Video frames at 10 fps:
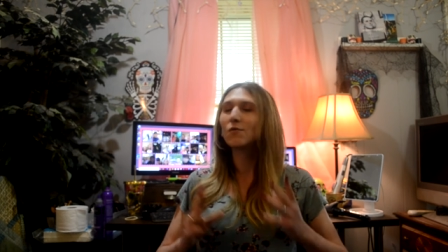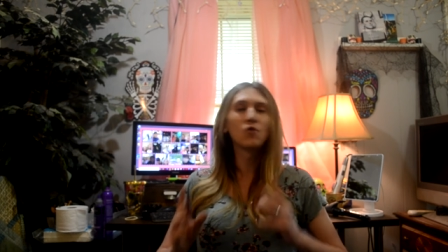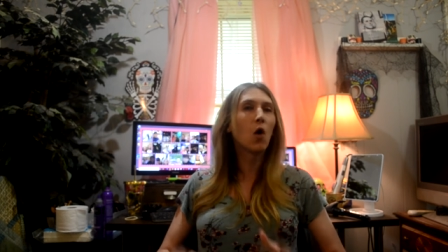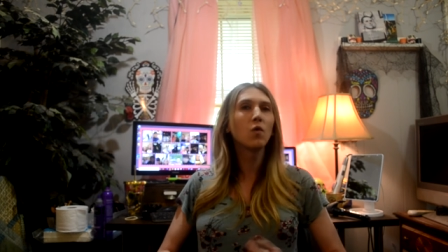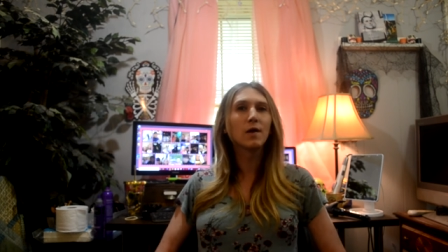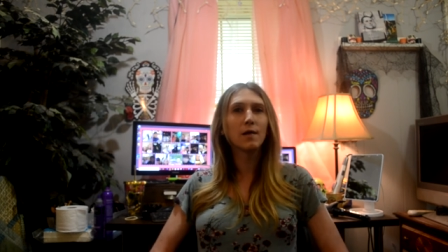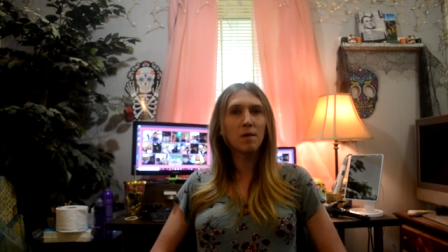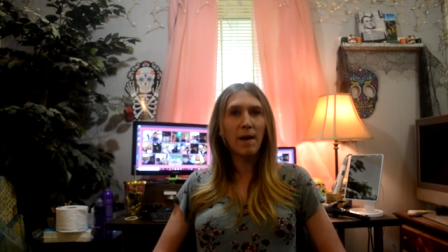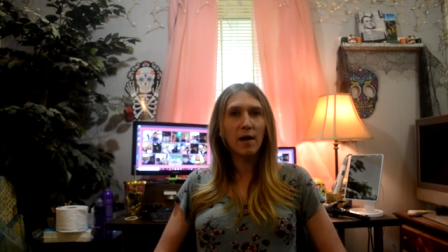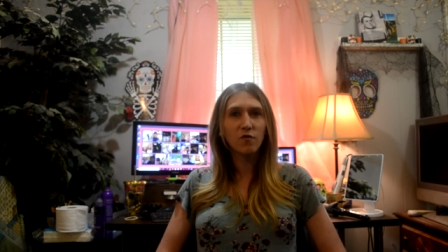Don't let the
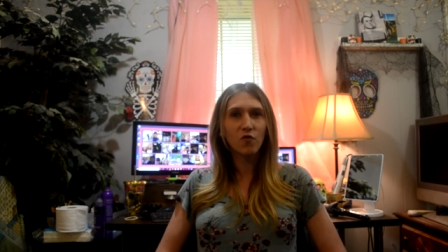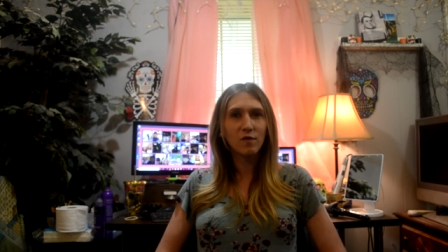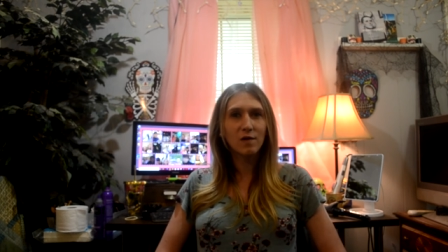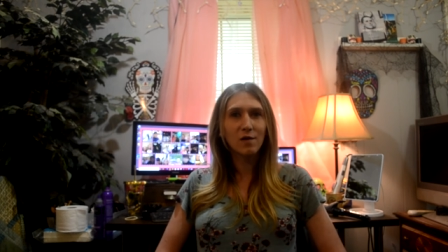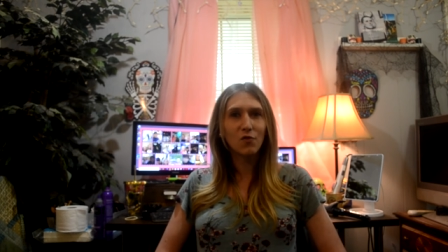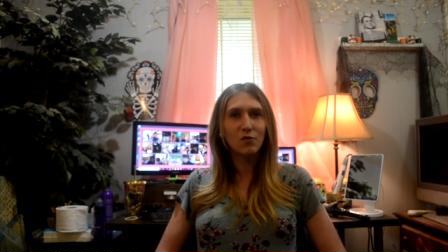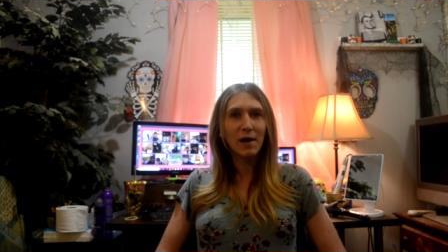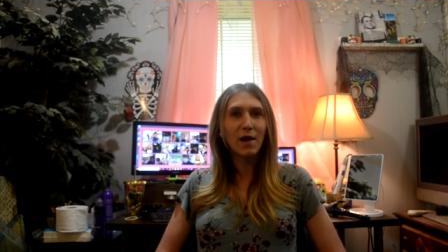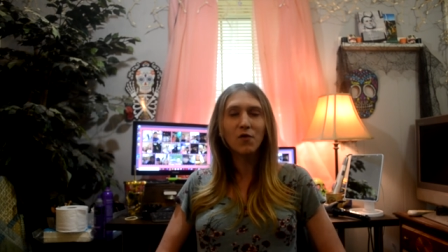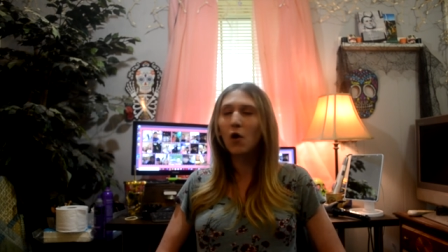bastards get you
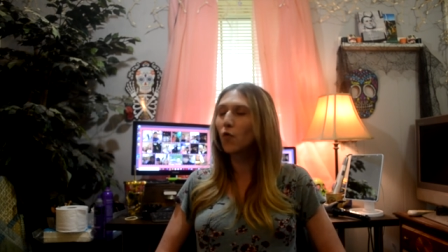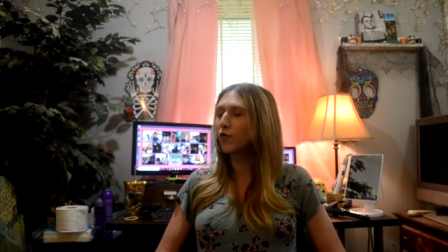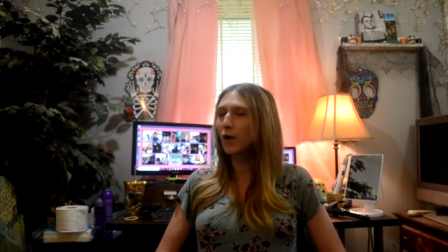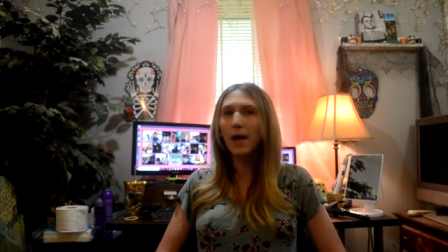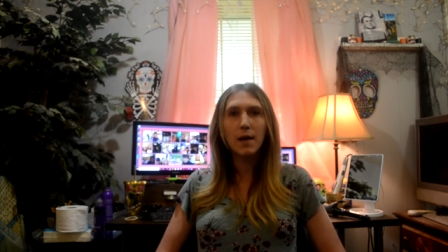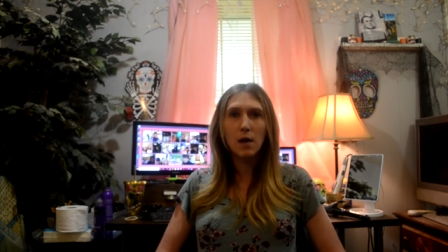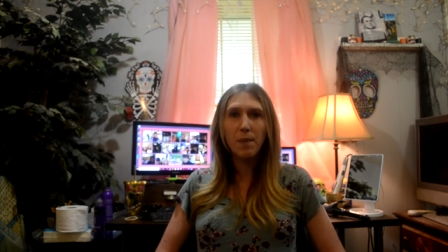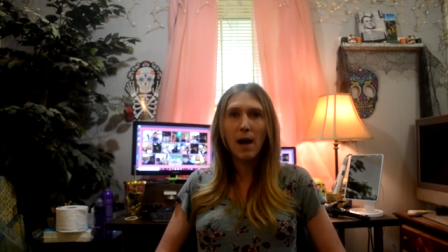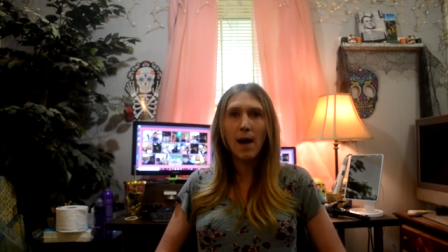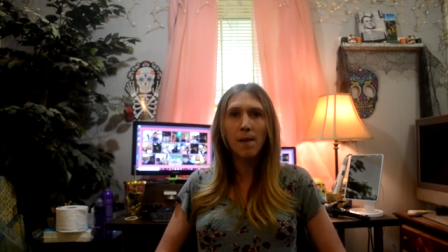down. Hold your head up
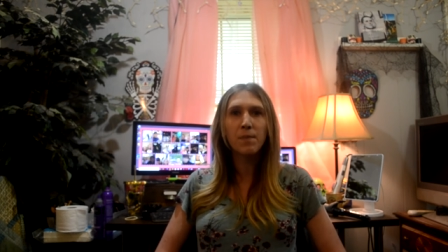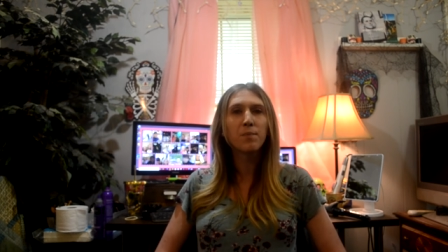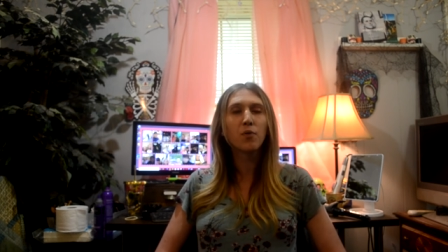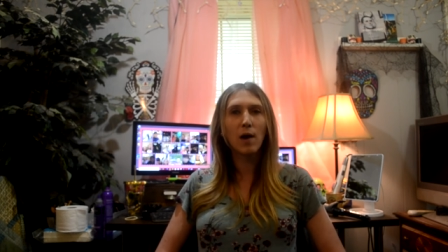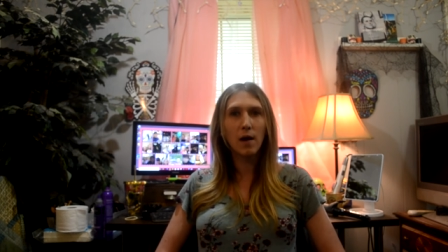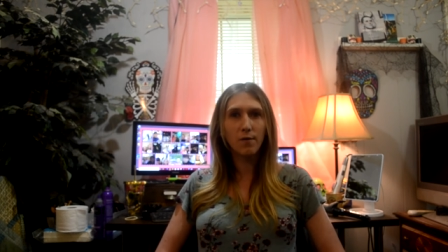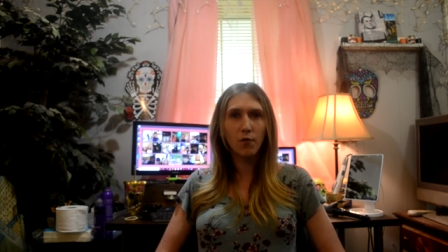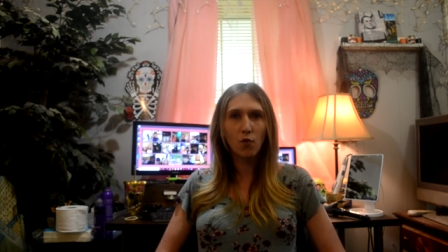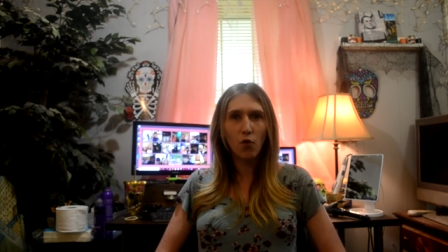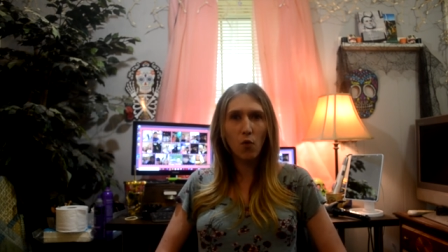high, be proud of
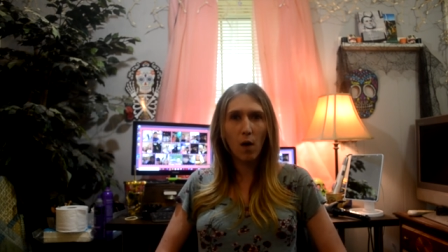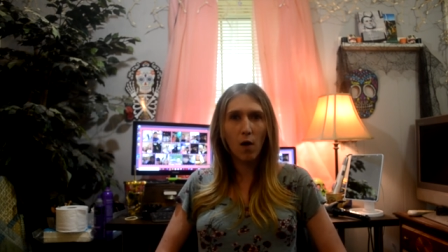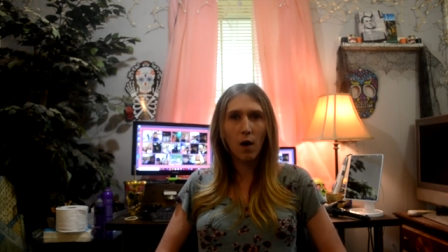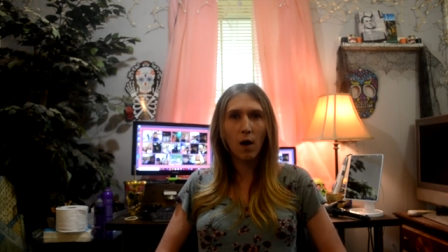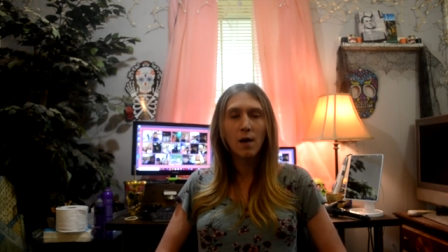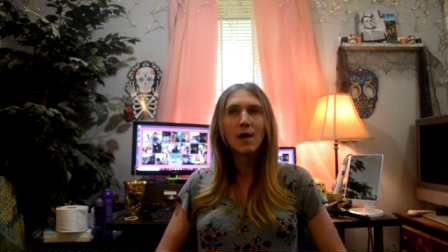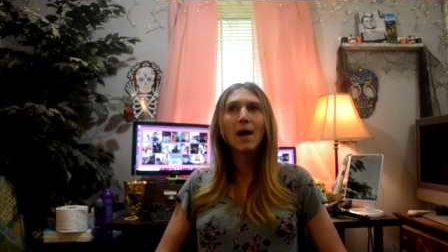who you are,